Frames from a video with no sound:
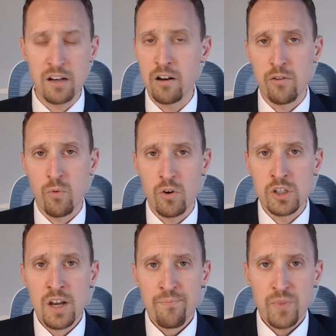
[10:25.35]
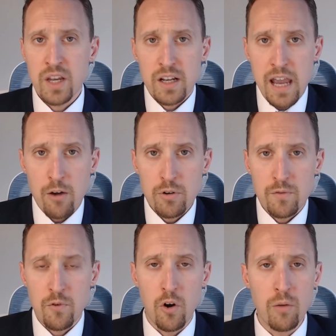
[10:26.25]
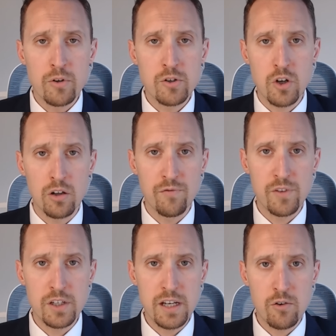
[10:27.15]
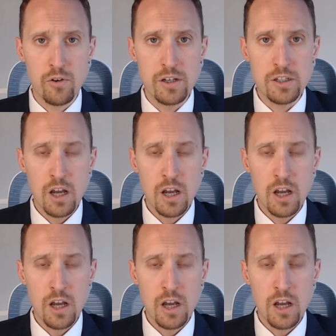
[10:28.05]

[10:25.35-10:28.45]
In other words, it accounted for almost all of the decrease.